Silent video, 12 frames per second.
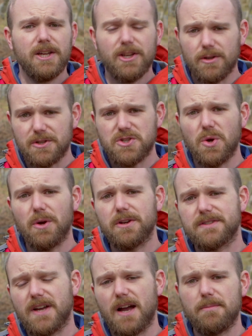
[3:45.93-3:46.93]
you'll enjoy
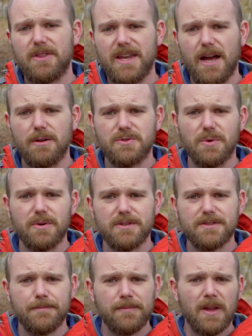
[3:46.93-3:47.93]
your time in the
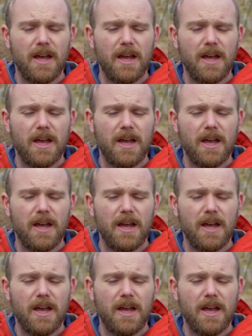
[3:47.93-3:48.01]
outdoors.